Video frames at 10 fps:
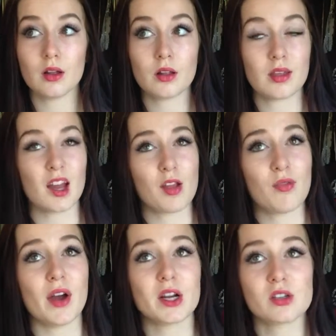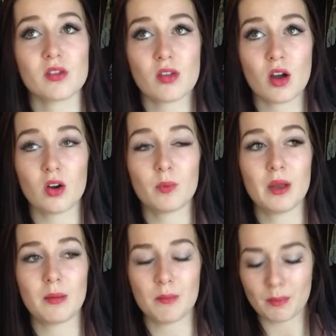satisfactions aren't
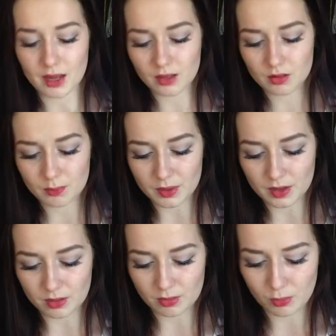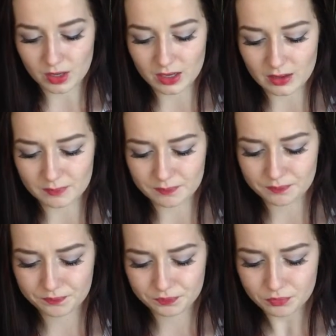being met because we
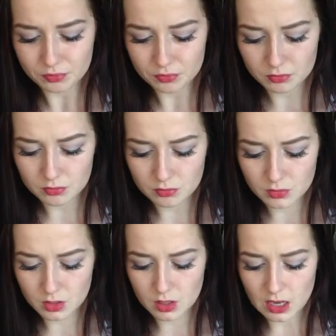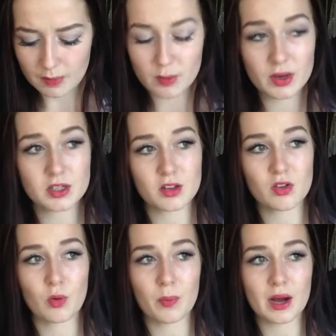could just
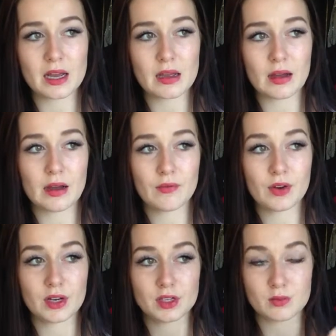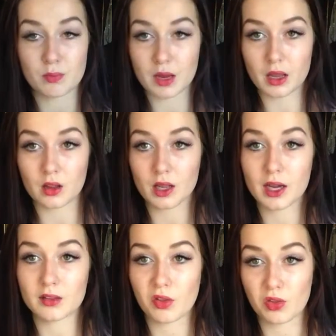go buy a finished meal
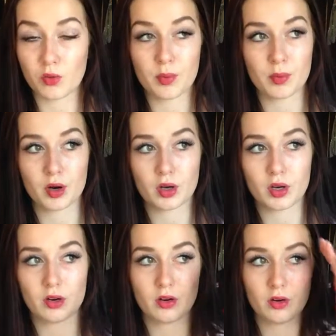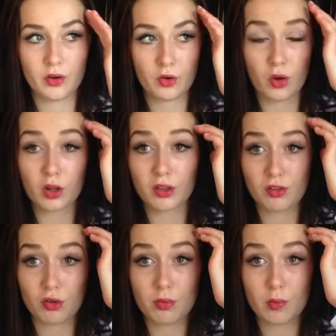at the supermarket, or, you know, all these
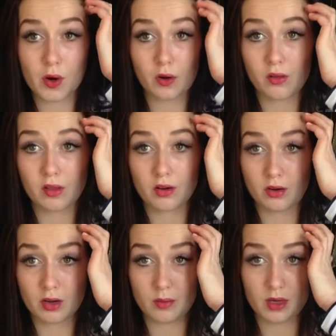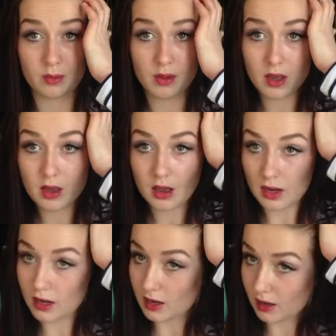supermarkets that are coming up.
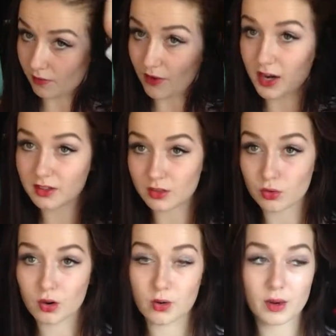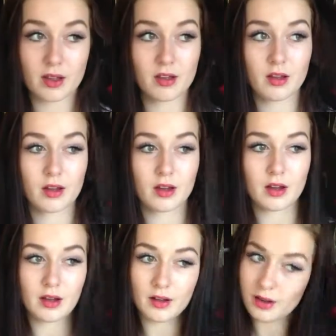I find that Norway
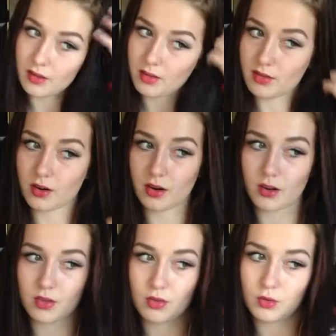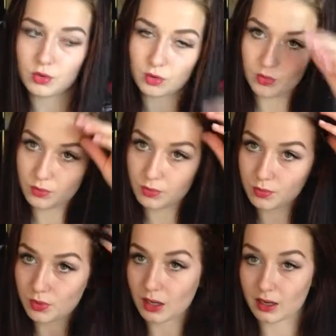is starting soon to,
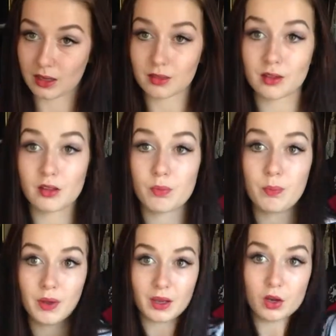like, get these big,